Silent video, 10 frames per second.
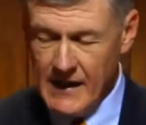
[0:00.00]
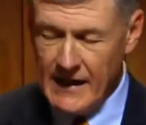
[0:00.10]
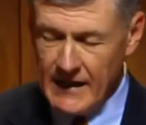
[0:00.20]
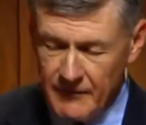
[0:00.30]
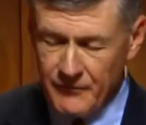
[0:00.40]

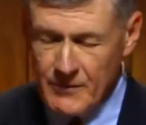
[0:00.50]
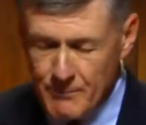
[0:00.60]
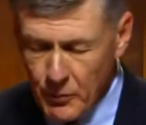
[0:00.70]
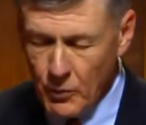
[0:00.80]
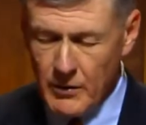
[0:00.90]
at every
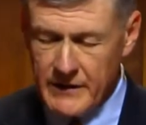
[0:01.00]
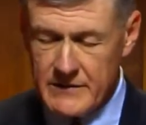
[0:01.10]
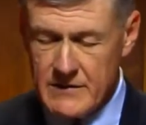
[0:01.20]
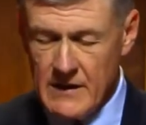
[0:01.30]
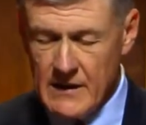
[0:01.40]

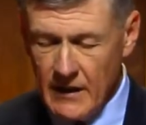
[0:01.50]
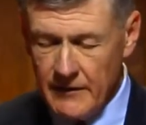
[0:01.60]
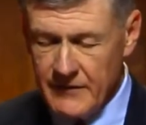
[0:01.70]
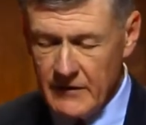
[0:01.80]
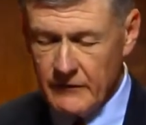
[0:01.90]
point
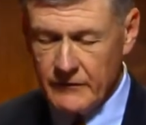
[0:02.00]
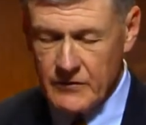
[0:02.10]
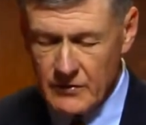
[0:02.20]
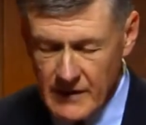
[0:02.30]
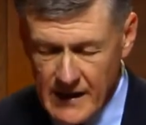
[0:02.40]
of His
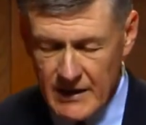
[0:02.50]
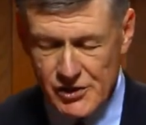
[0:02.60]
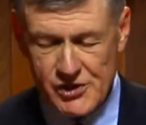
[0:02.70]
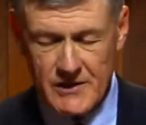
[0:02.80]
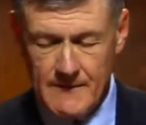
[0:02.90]

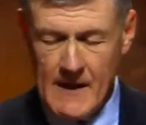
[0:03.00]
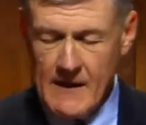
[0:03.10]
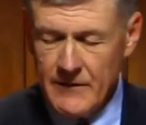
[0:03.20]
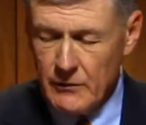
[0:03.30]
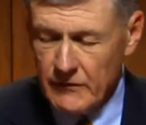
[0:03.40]
creation.
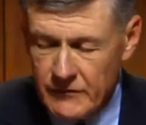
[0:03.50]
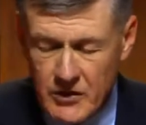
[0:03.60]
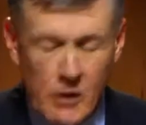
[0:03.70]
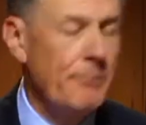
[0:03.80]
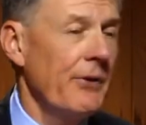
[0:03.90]
There is
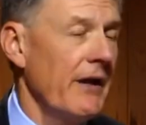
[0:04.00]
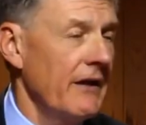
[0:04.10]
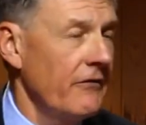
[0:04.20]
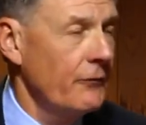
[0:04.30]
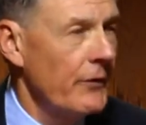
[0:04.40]
no
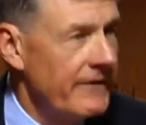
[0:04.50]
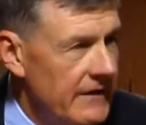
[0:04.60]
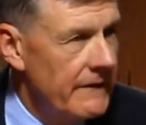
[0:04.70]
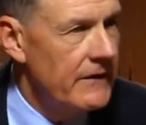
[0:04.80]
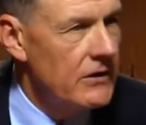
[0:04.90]
place
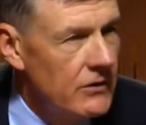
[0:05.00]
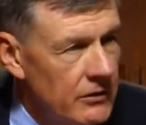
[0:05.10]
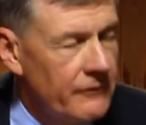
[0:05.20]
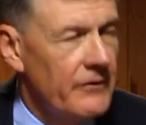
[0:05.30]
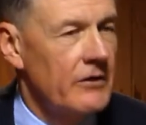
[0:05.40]
within the
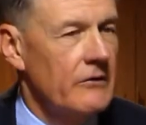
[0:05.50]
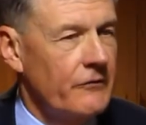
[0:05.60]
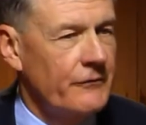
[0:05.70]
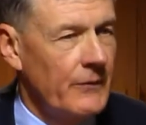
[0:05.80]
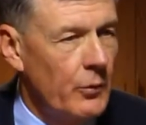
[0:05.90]

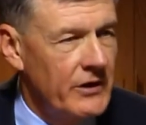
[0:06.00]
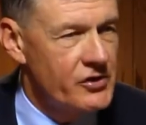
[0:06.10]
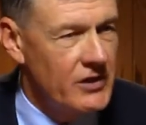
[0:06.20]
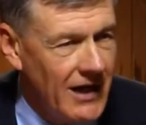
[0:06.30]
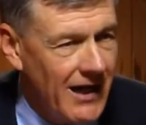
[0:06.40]
universe from
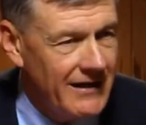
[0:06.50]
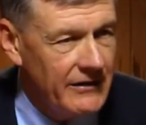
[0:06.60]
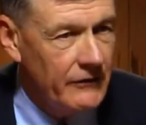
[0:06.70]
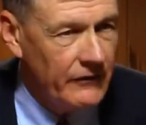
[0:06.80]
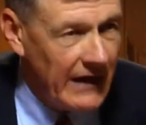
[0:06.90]
which God
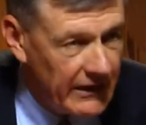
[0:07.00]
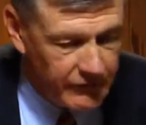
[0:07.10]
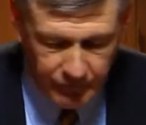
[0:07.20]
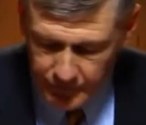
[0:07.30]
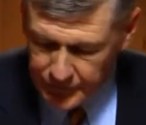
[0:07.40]
is
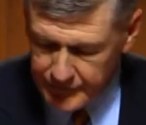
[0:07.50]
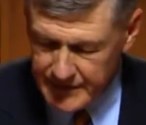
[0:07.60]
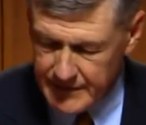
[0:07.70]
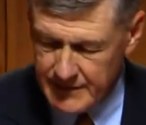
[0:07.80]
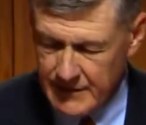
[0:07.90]

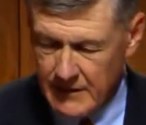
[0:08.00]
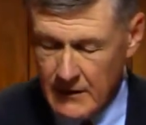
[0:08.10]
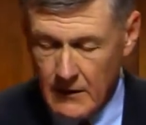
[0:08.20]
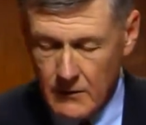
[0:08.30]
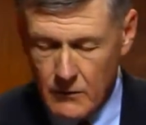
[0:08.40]
excluded
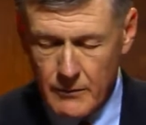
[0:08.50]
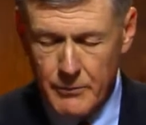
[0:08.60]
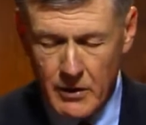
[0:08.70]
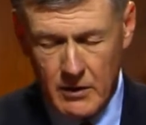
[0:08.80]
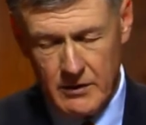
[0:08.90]
or
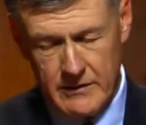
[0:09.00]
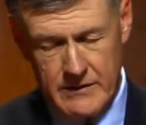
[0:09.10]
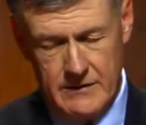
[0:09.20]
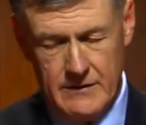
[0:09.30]
barred.